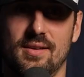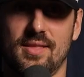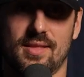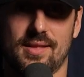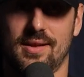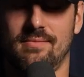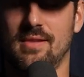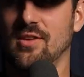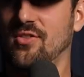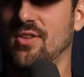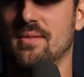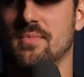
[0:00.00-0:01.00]
and then like
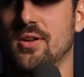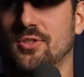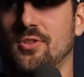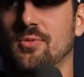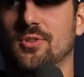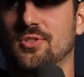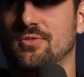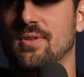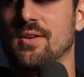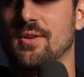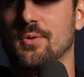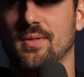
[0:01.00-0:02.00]
didn't sleep much because we are just
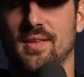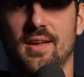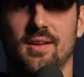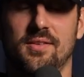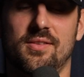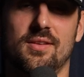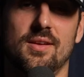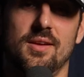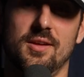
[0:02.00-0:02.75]
around doing things.